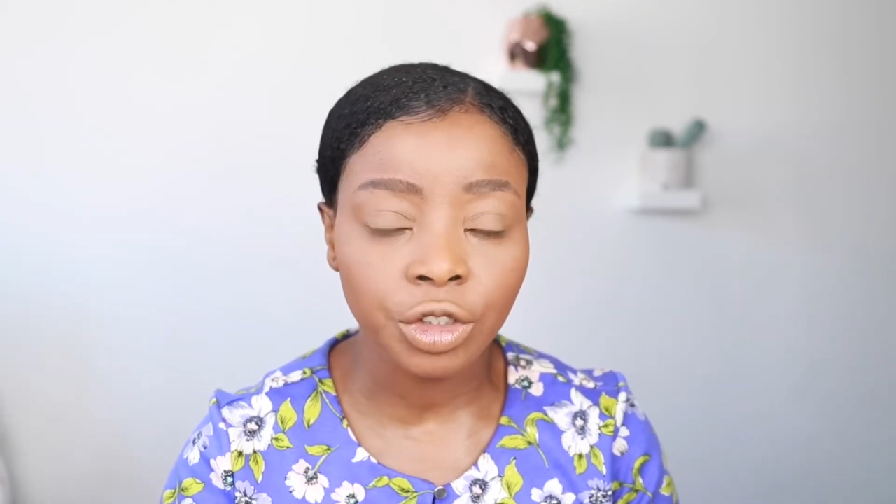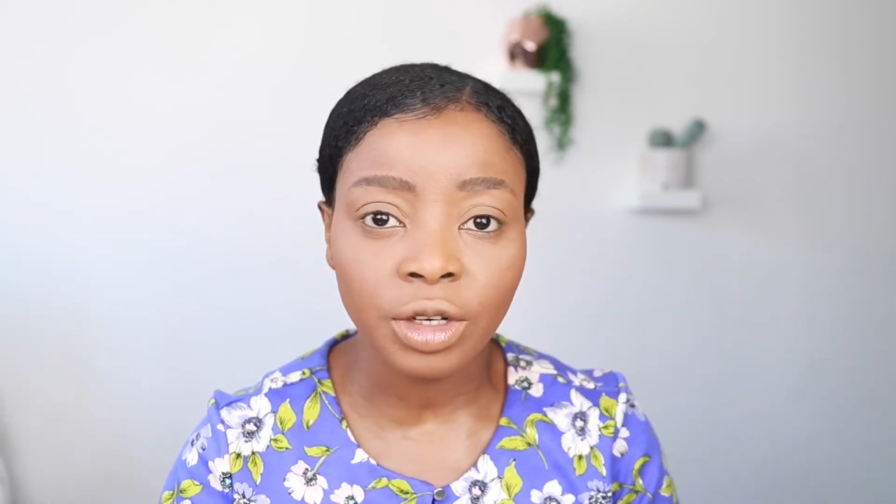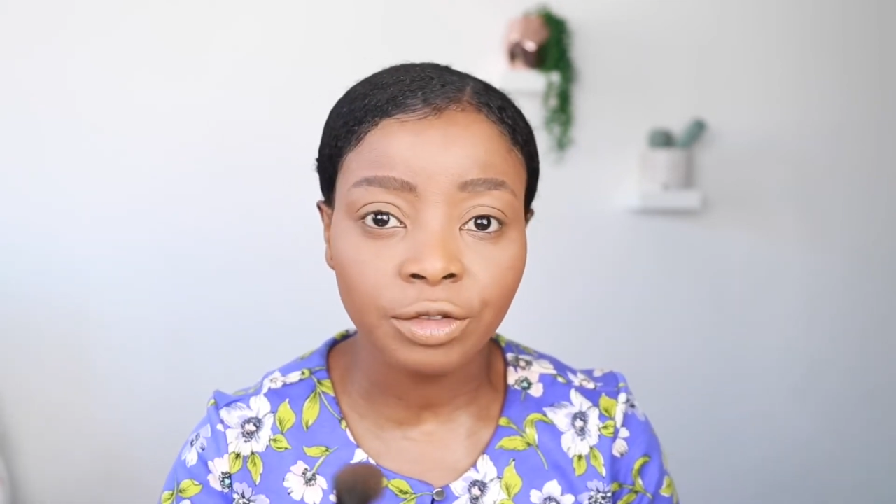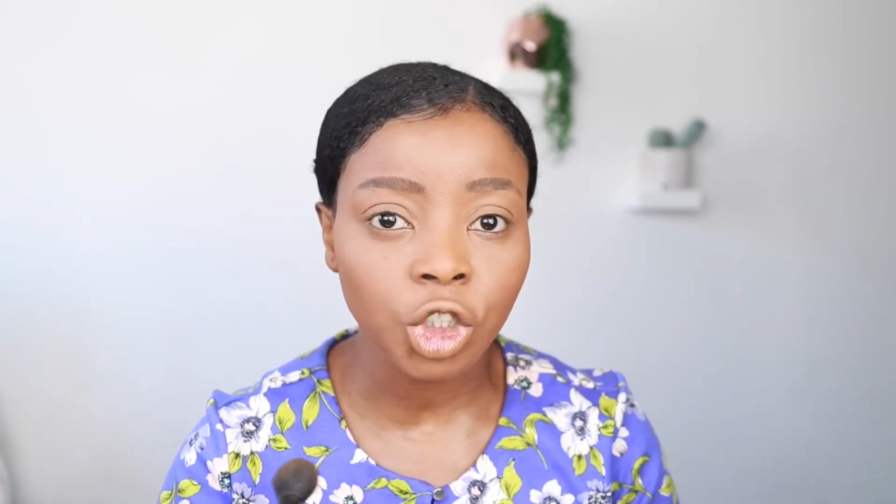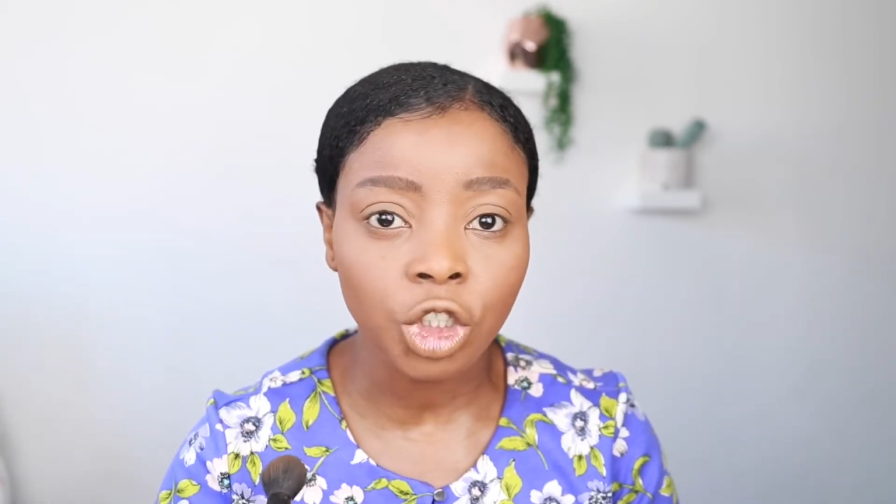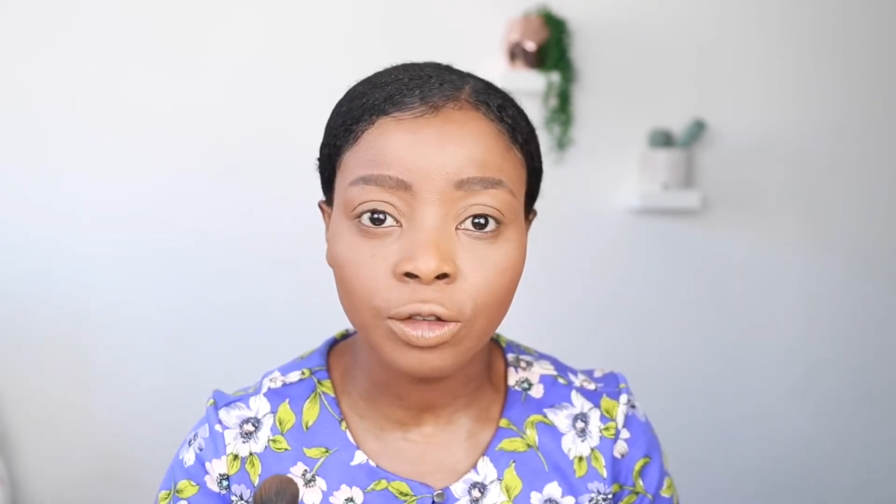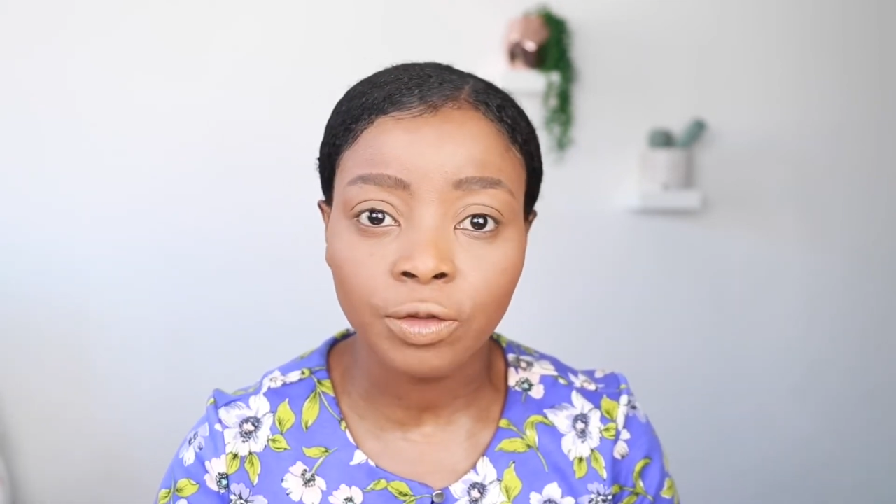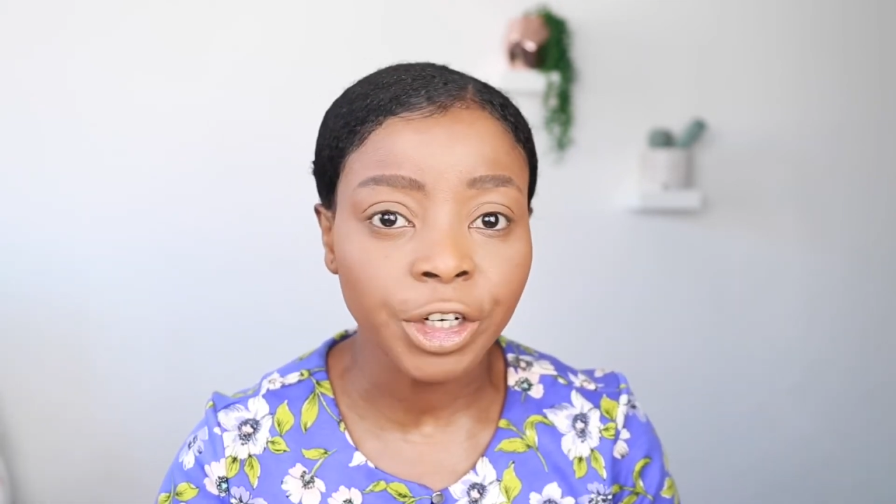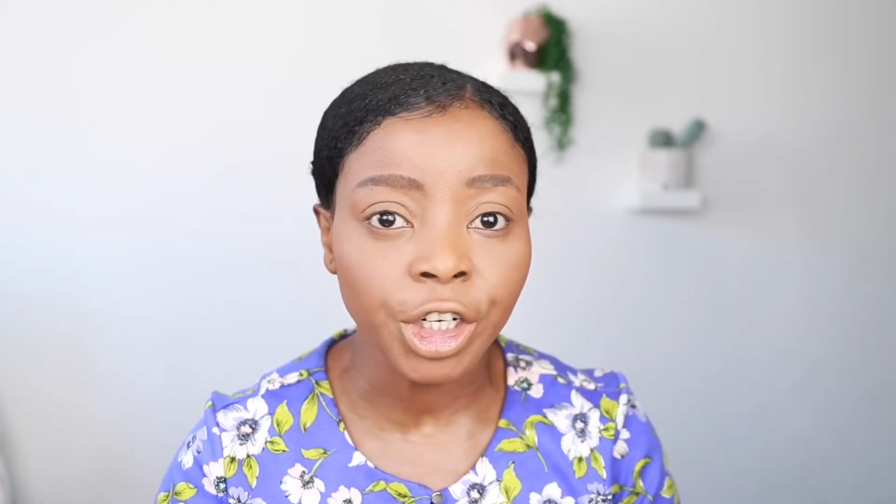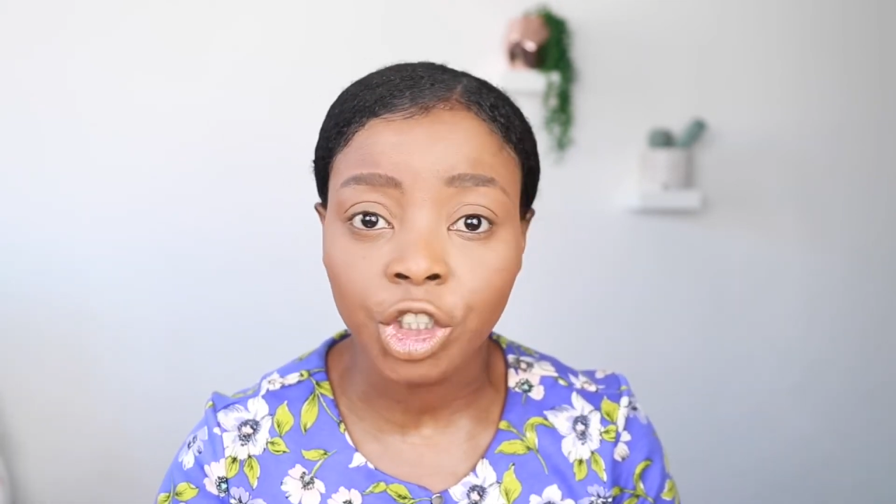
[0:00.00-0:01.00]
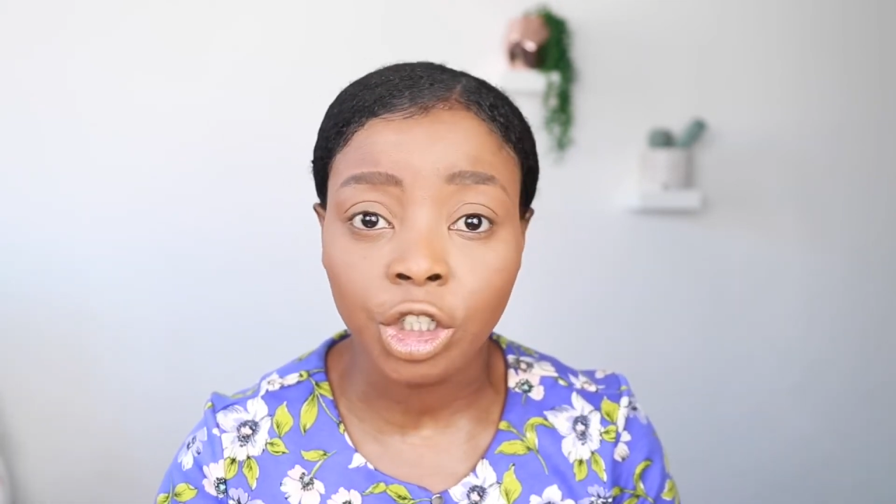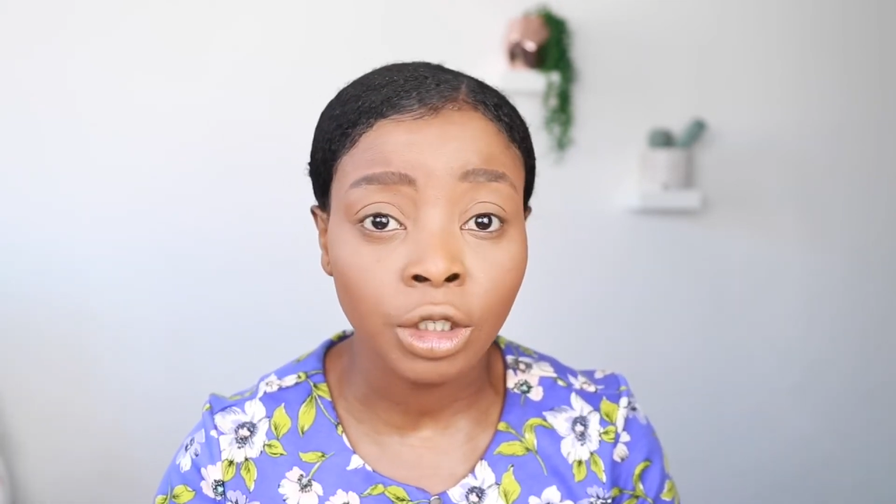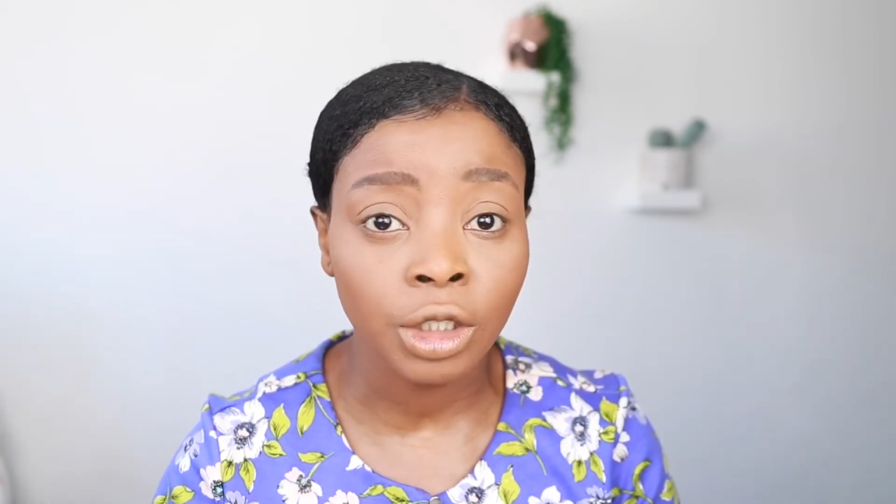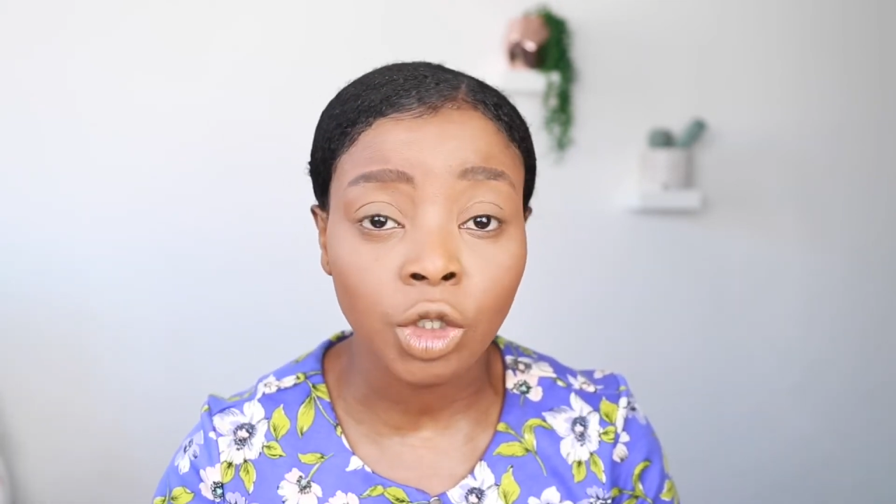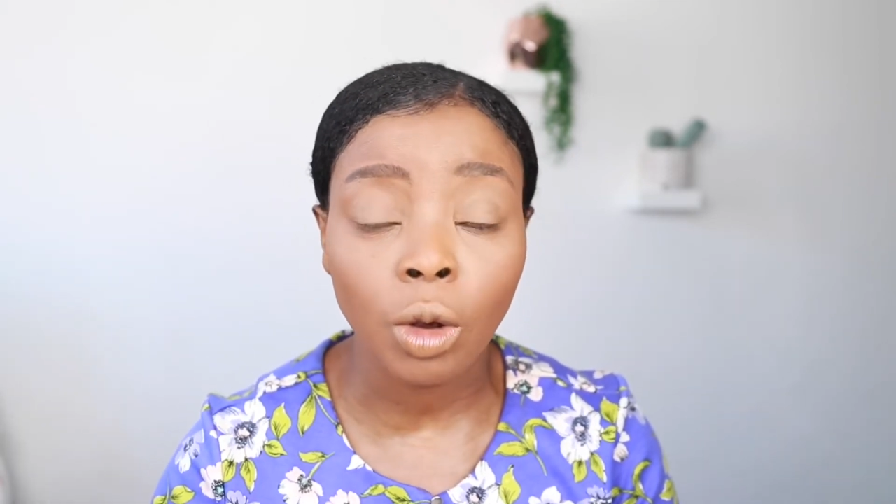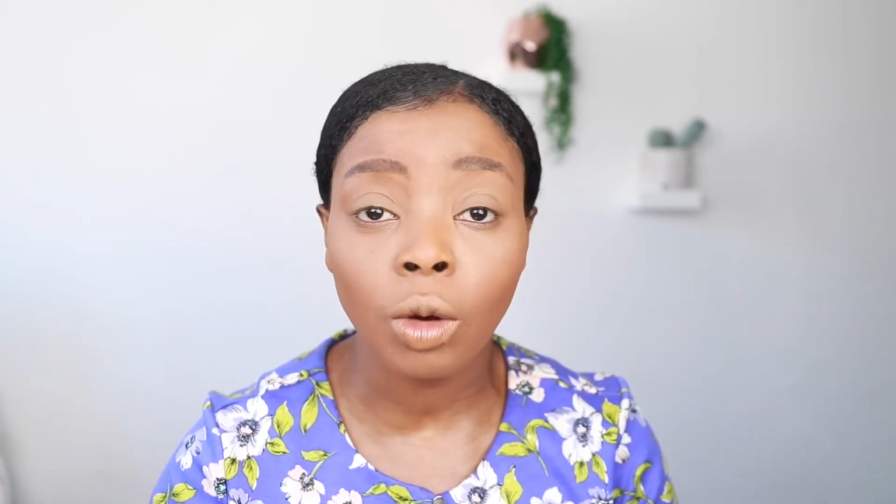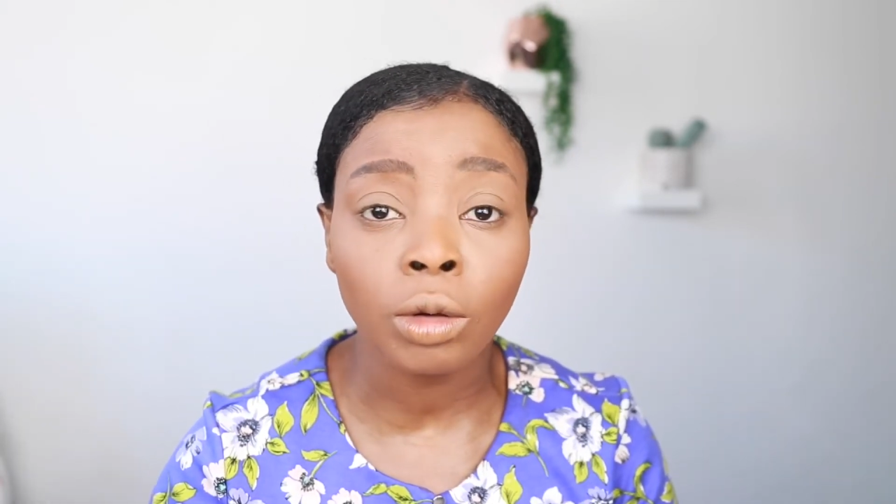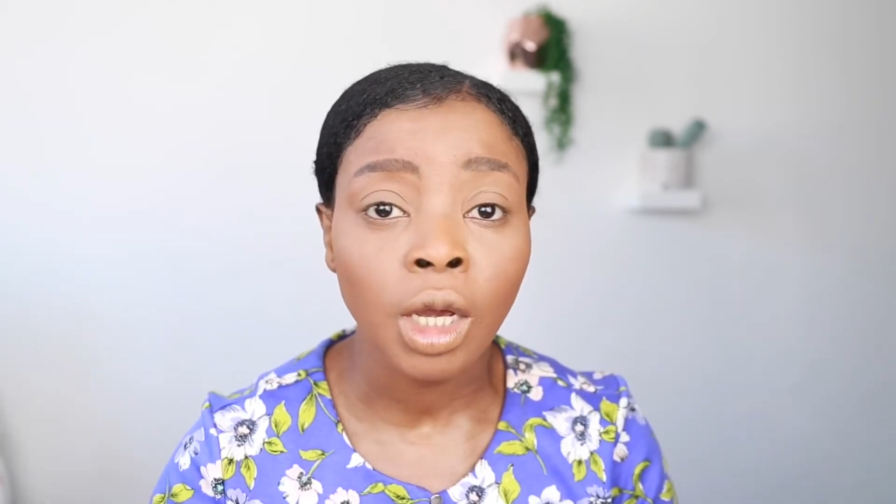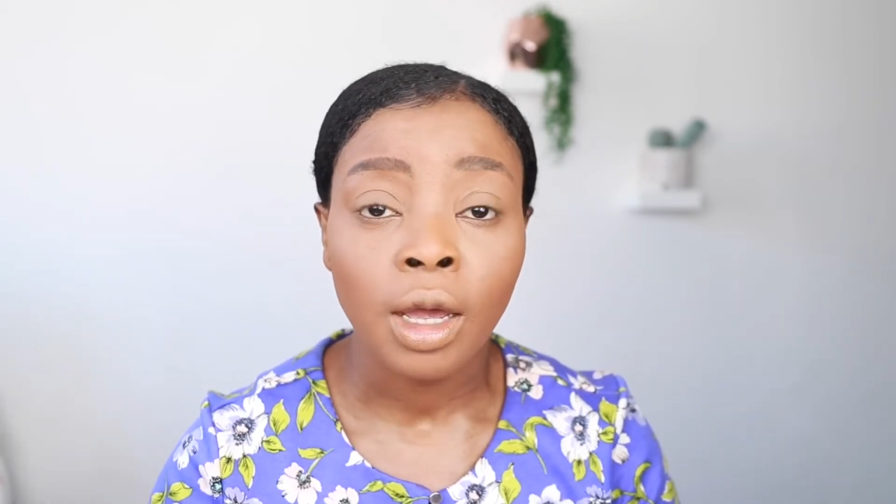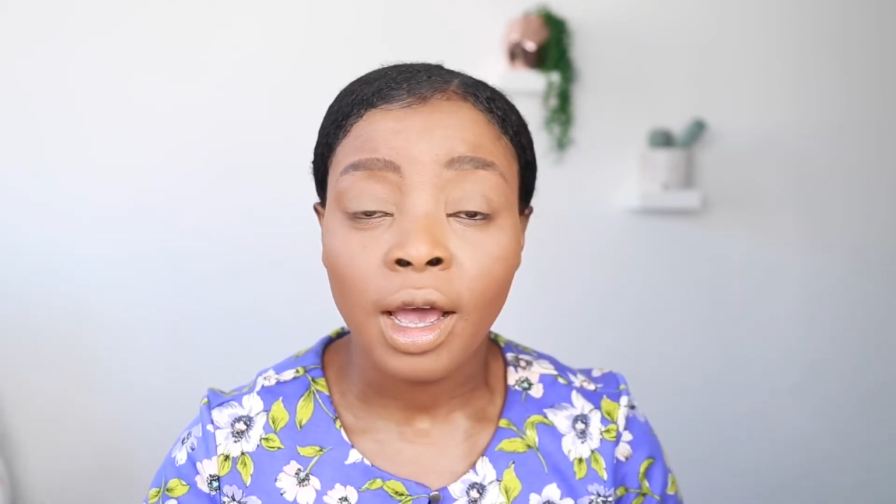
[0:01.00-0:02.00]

so I've just used foundation on its own.